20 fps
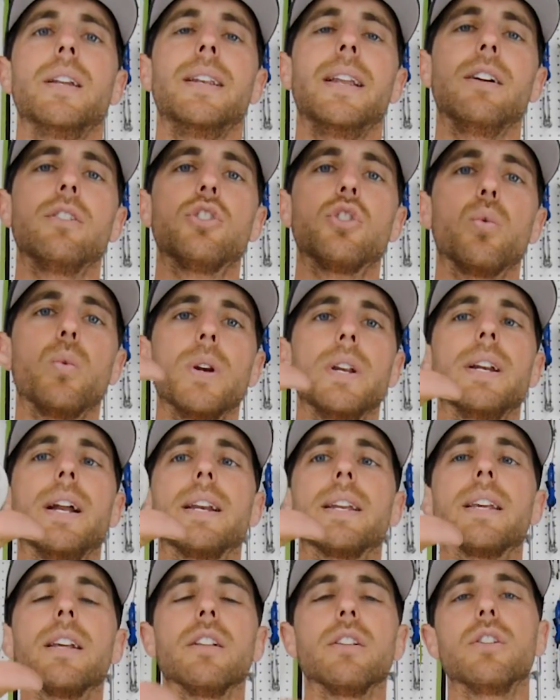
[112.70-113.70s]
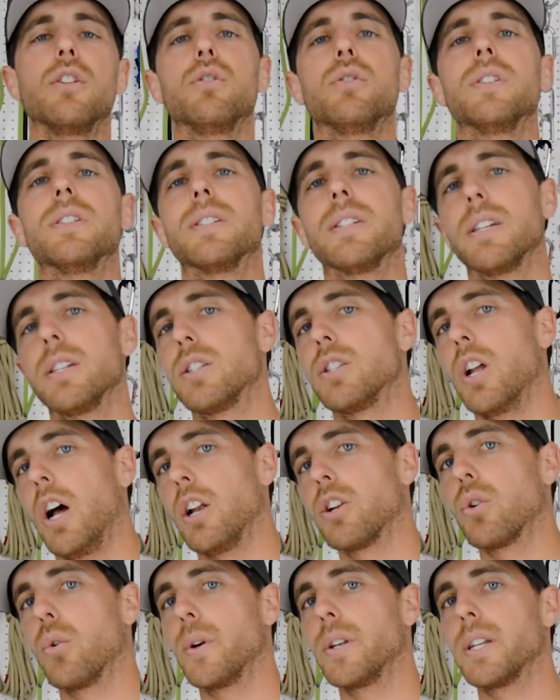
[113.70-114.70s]
Now, twenty-nine kilonewtons is
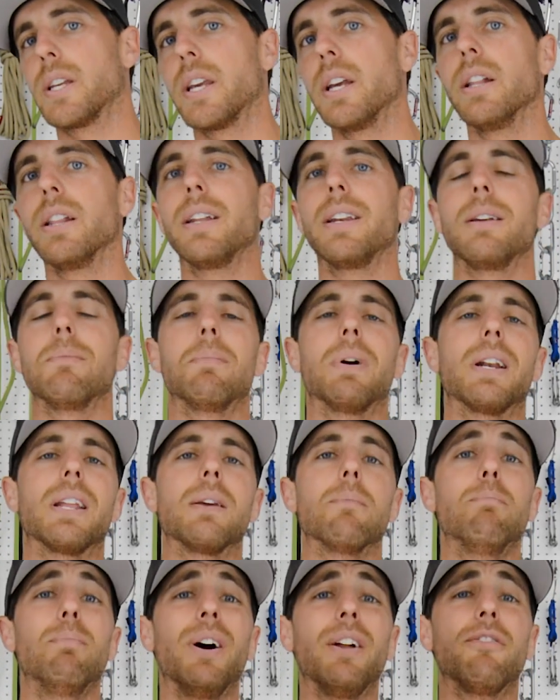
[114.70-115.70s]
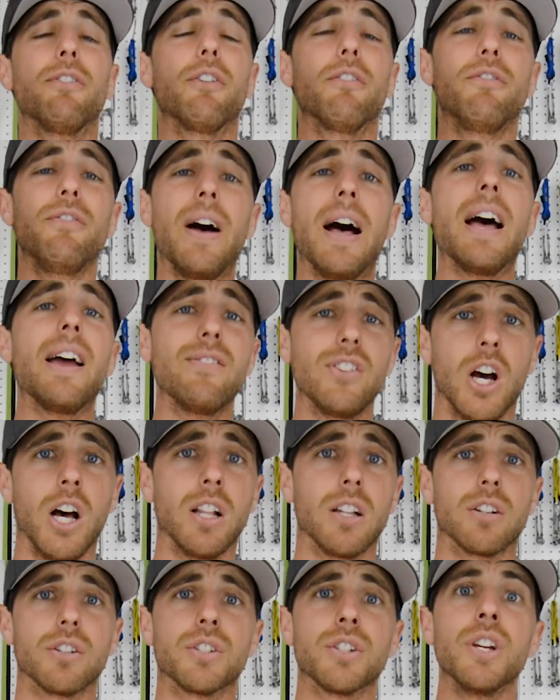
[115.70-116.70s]
not going to kill anybody, but for five
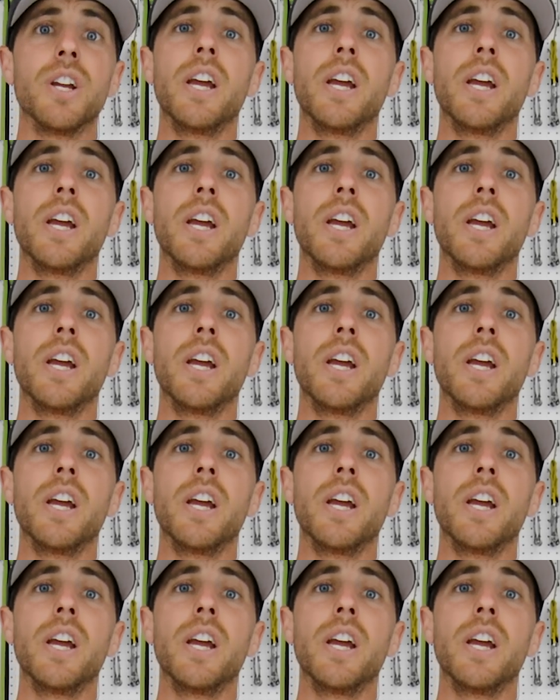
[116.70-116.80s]
dollars